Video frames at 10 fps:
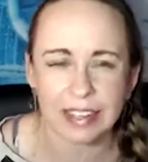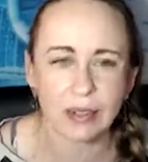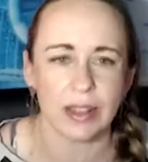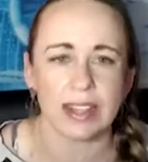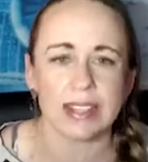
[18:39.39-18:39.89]
So a
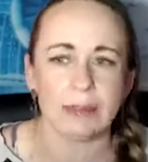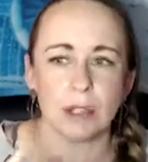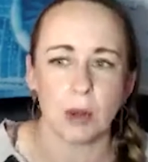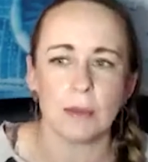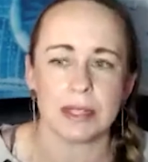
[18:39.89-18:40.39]
lot of times
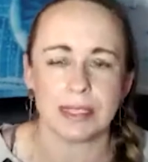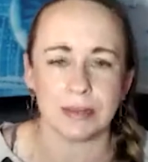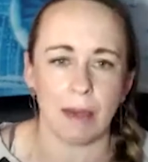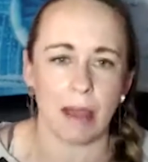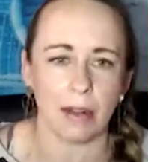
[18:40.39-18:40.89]
your business
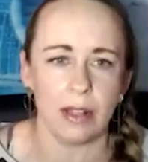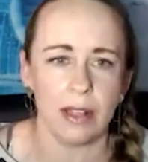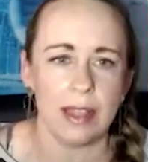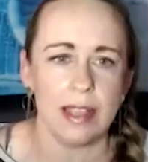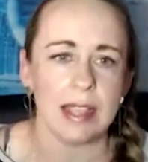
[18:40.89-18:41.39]
model
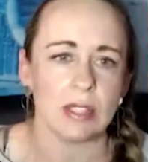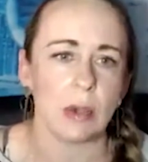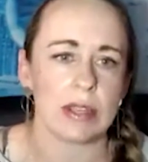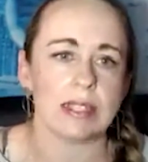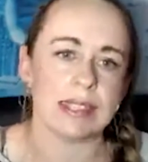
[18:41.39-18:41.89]
is
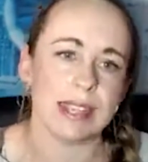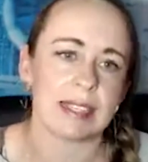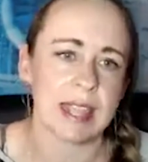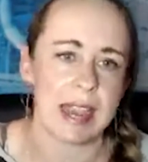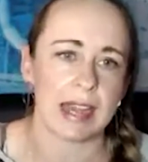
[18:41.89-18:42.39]
going to
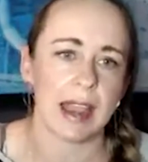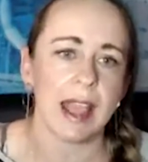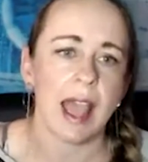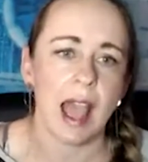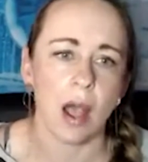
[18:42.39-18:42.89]
dictate
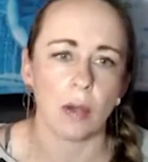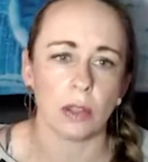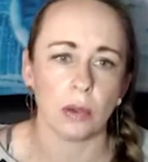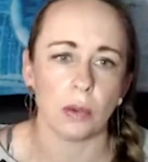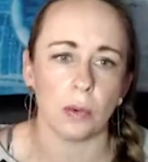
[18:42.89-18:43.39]
how
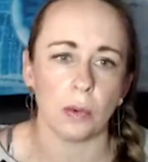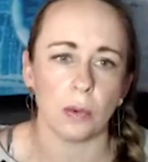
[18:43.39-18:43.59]
you